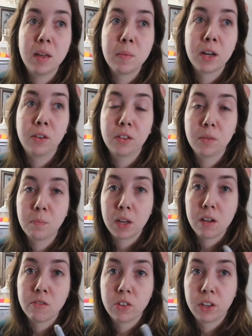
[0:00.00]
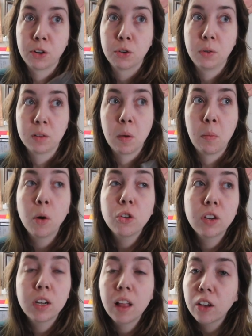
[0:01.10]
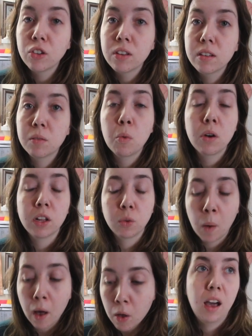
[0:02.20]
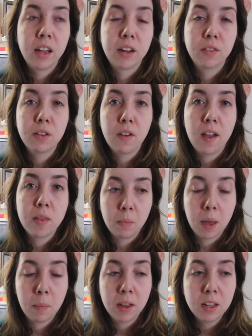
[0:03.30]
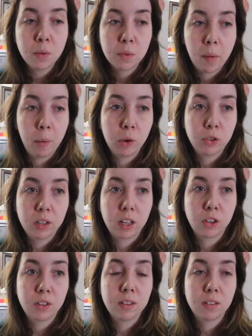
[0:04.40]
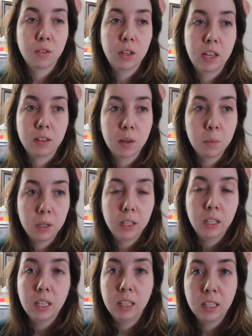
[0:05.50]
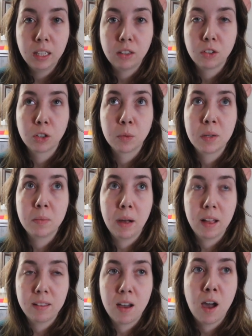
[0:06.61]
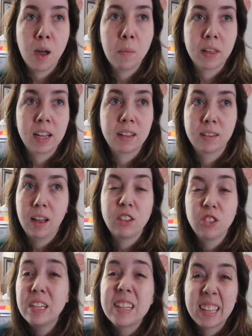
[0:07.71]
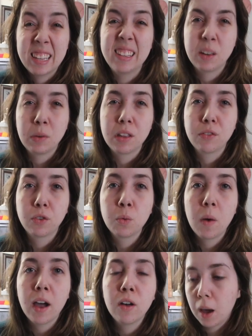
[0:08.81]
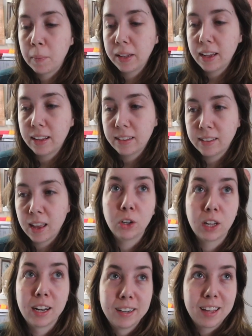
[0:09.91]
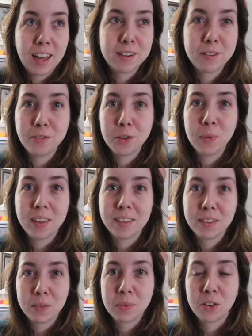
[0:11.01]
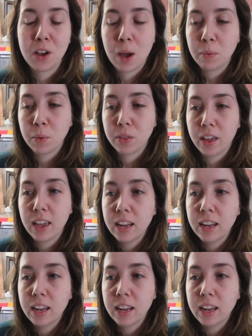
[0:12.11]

I emailed my cover designer who does my poetry collections this morning as well. I definitely find that my opinion with my poetry collections is completely determined by time. Like I just need to like sit with it for a while. I'm gonna let it sit, look at it again in a few weeks, see if I'm still happy with it.